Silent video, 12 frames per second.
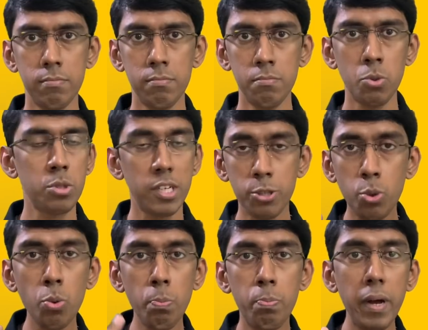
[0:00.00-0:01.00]
Because there are
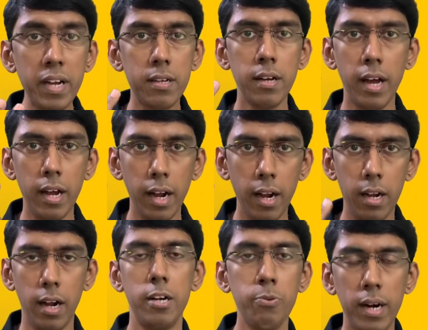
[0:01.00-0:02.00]
two big
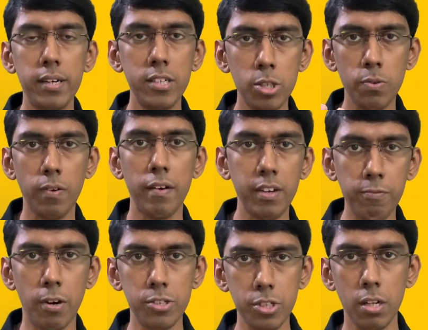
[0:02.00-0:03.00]
advantages of having a
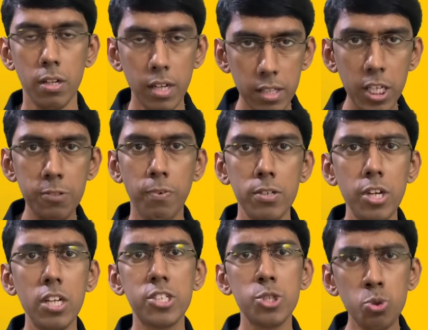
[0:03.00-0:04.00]
fudgel. These
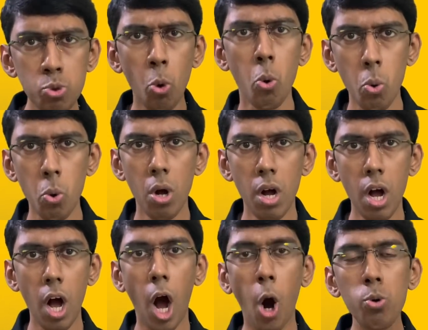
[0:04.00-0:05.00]
fudgels know
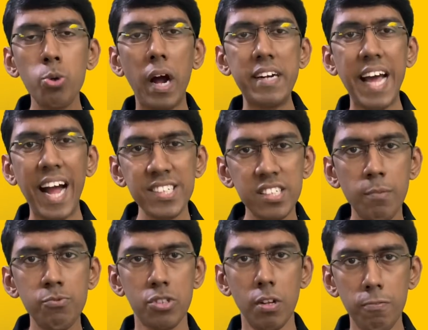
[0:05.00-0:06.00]
how to attach
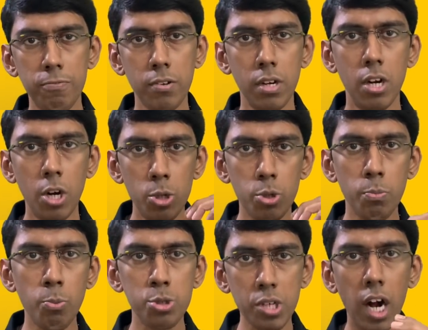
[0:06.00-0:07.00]
themselves to the
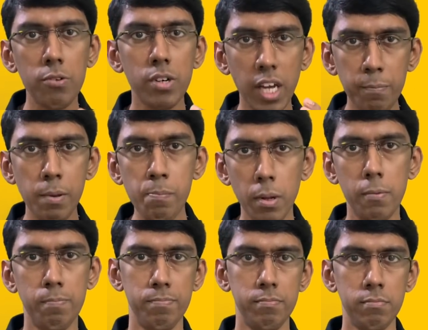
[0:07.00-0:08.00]
most hardworking people.
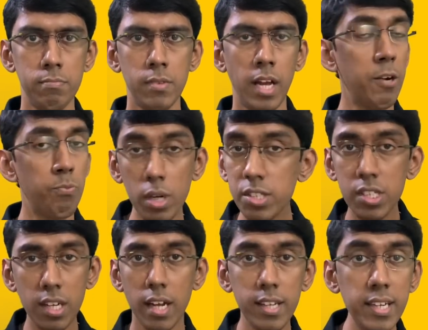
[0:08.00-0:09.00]
And once
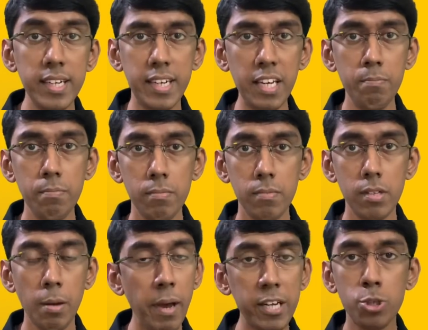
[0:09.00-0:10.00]
they're in any team, they
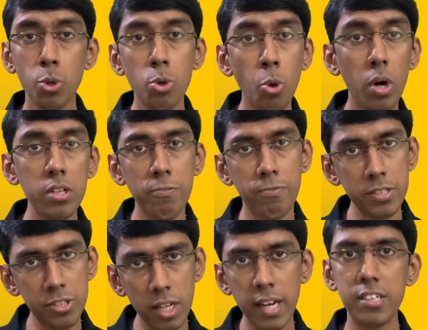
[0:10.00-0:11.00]
make sure no other
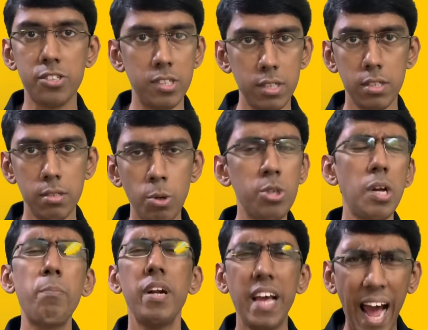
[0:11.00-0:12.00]
fudgel gets in. Because
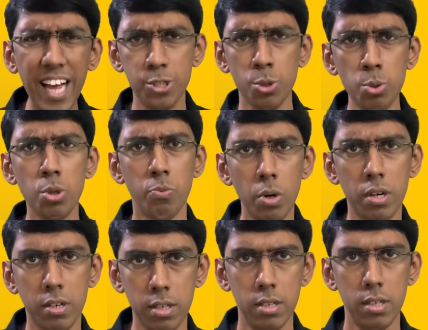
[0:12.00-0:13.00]
somebody has to do the work.